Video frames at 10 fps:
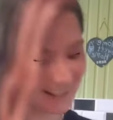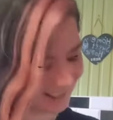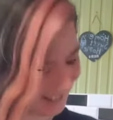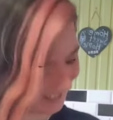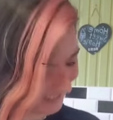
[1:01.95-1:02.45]

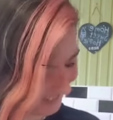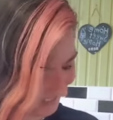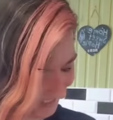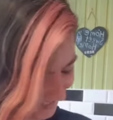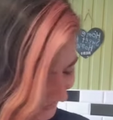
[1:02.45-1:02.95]

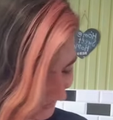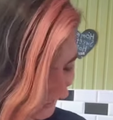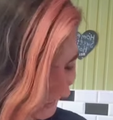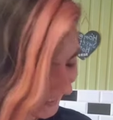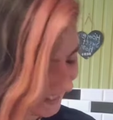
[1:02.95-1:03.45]

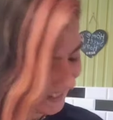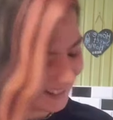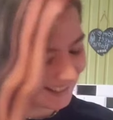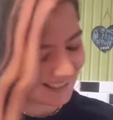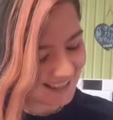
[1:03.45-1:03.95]

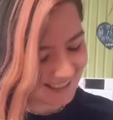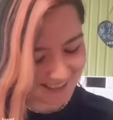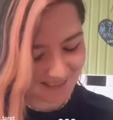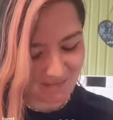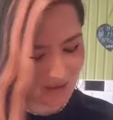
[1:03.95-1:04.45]
collective.
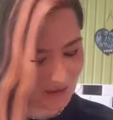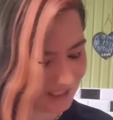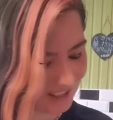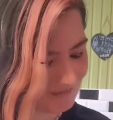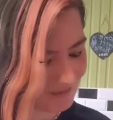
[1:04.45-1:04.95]
Let's pull
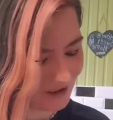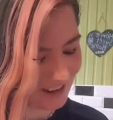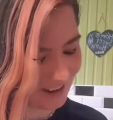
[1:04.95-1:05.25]
some more